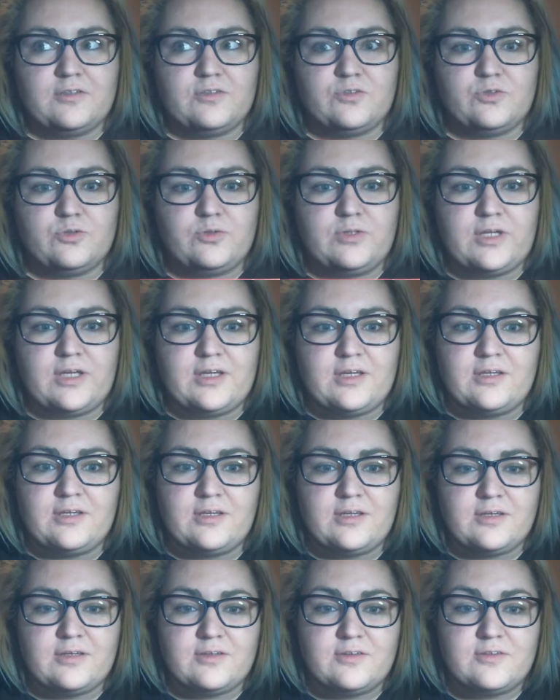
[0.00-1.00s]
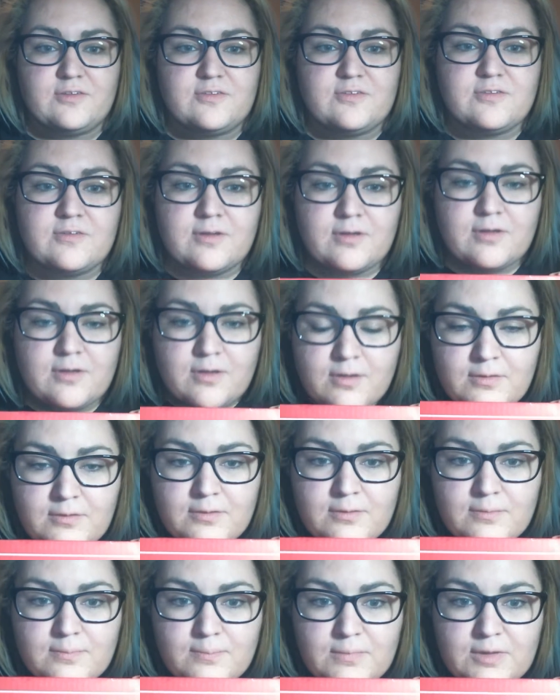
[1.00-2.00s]
Today is
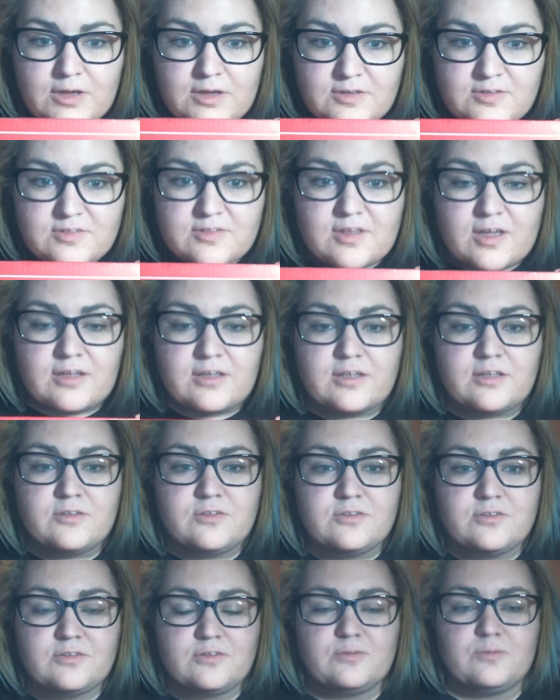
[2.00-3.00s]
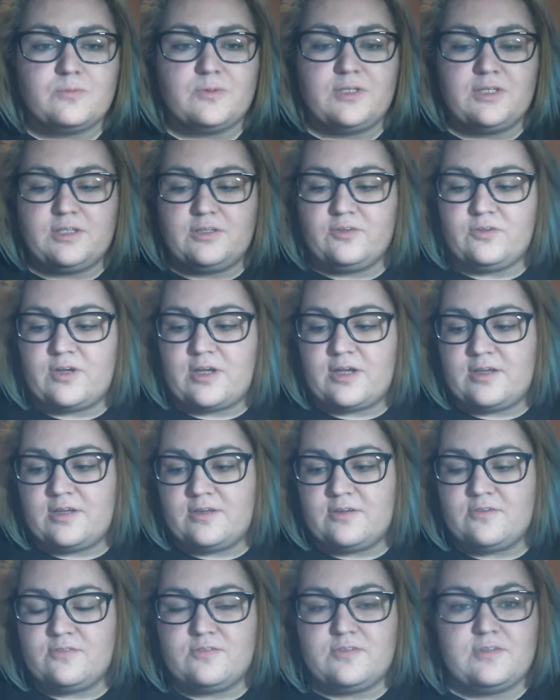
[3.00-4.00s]
May 2nd when it
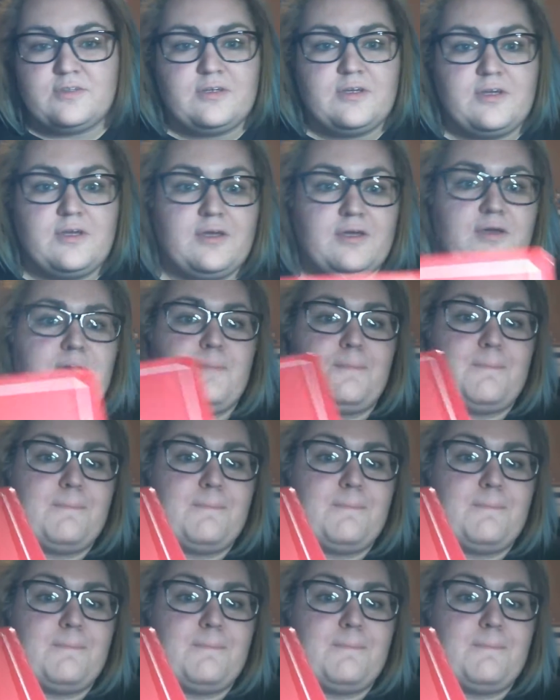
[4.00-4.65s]
arrived,